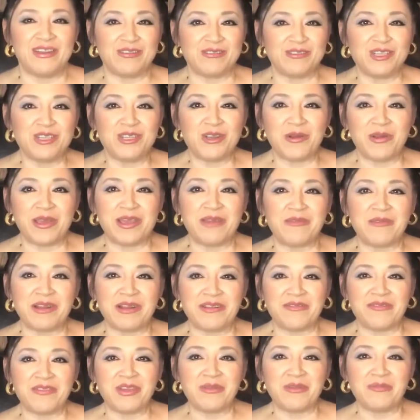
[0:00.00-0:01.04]
showing one
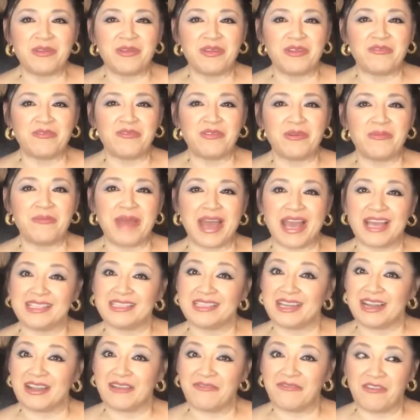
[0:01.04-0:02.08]
of your beautiful bags
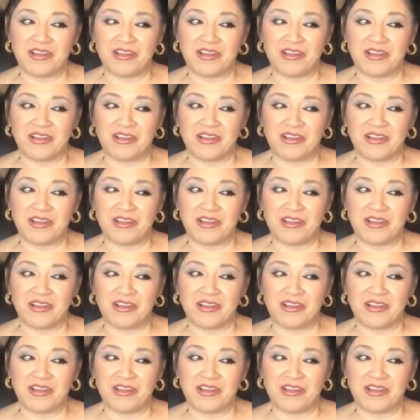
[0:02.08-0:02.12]
and I